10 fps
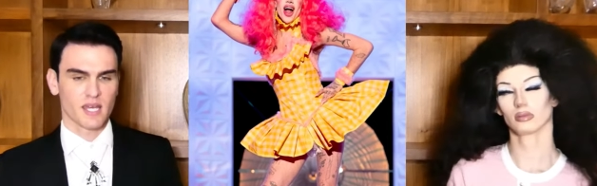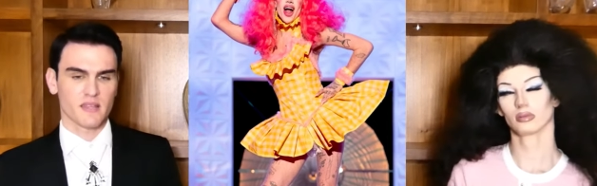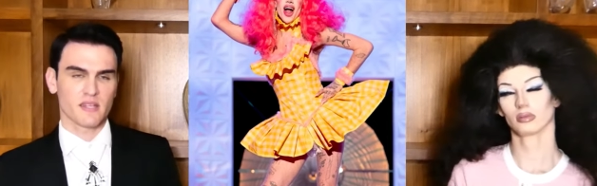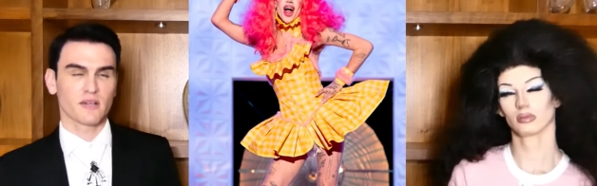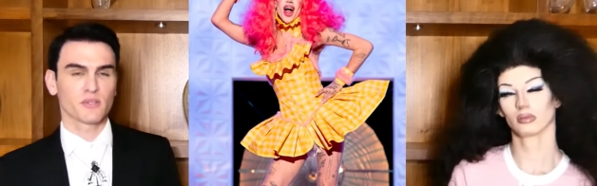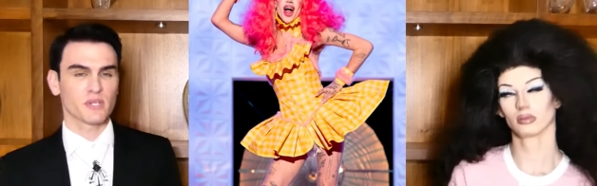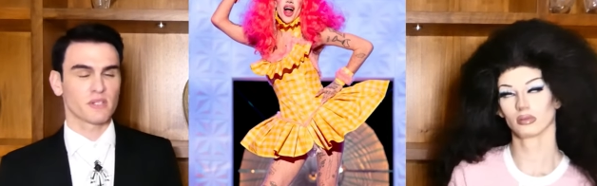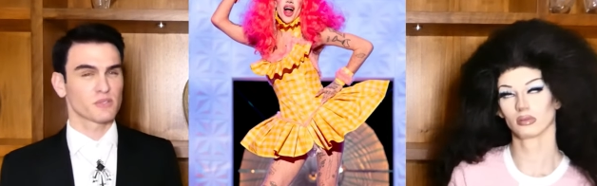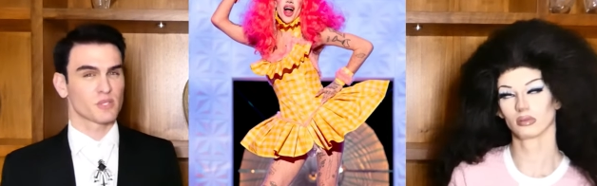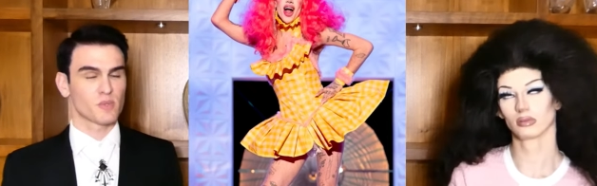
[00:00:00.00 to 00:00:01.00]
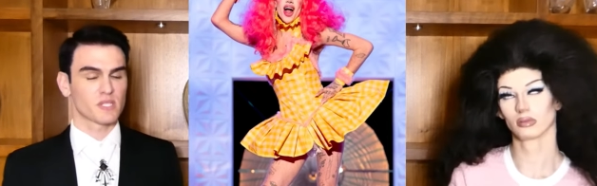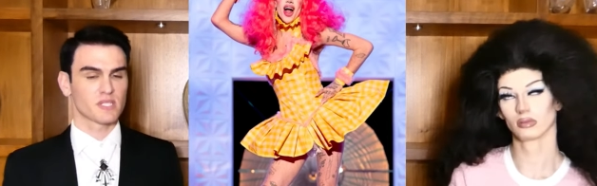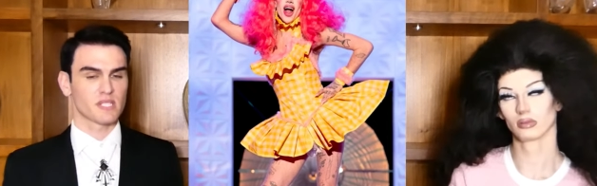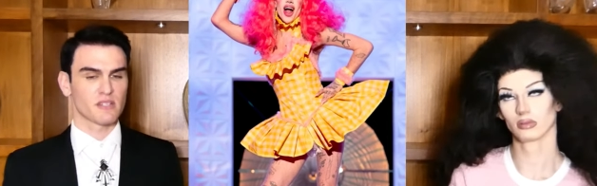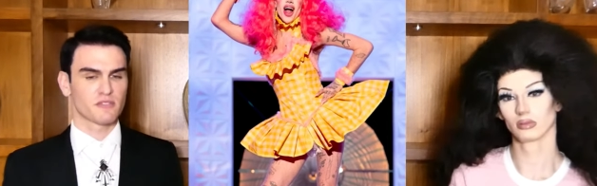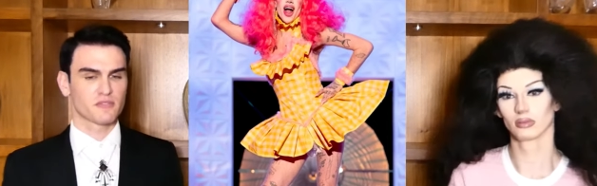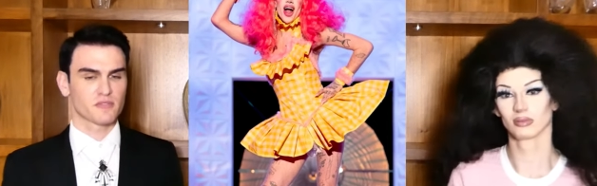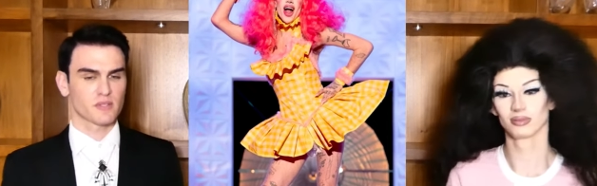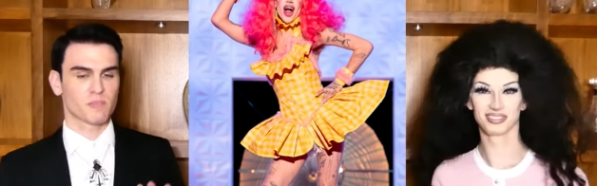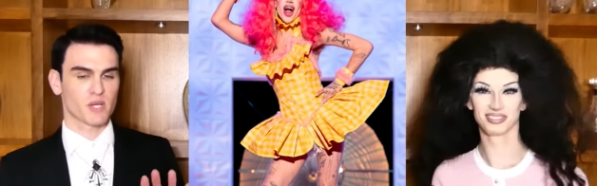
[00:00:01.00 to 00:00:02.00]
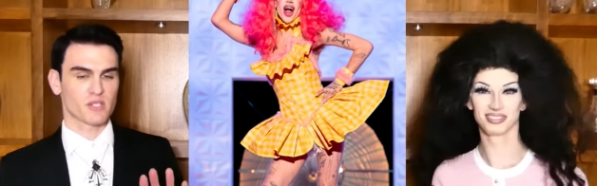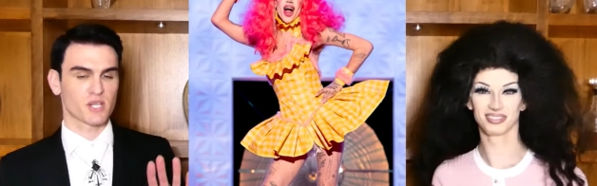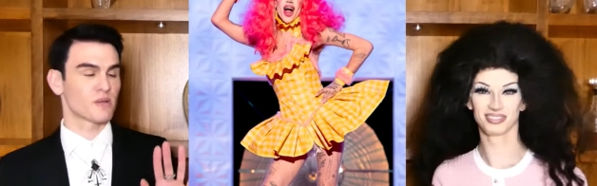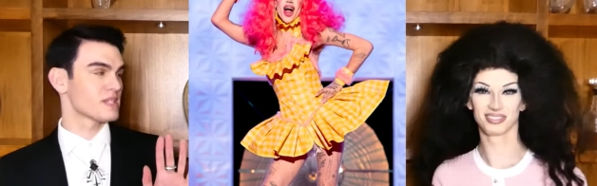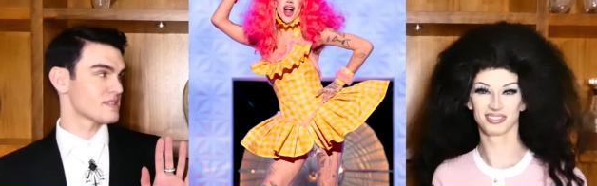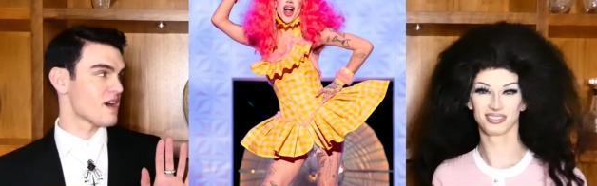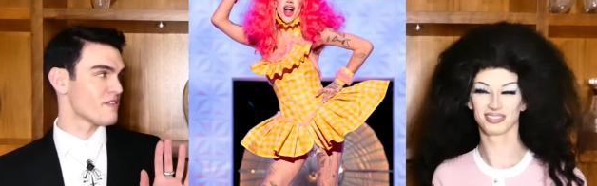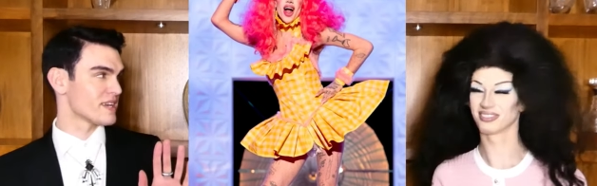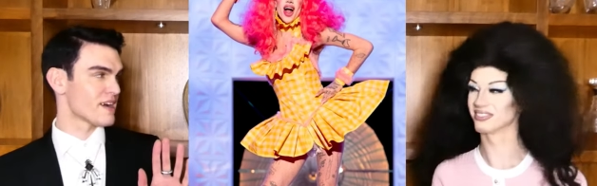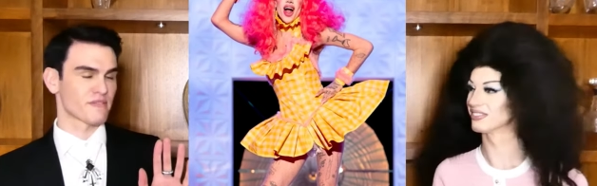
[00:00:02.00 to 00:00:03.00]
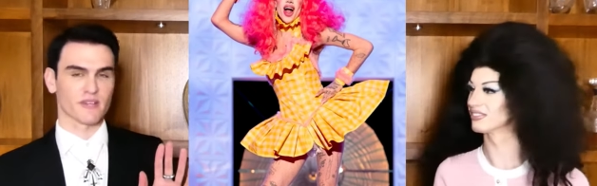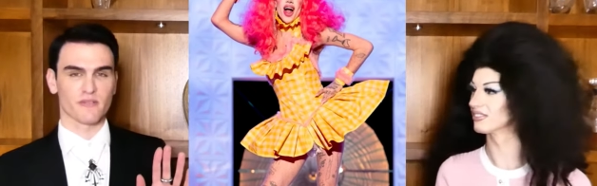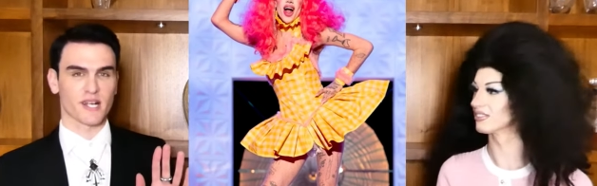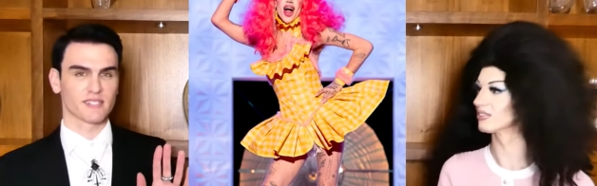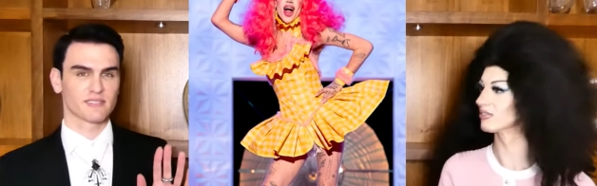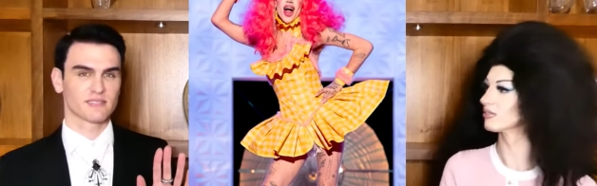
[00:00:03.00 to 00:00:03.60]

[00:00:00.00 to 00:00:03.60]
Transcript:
Speaker 1: And then I also, I also wondered if because she only has half an outfit, right?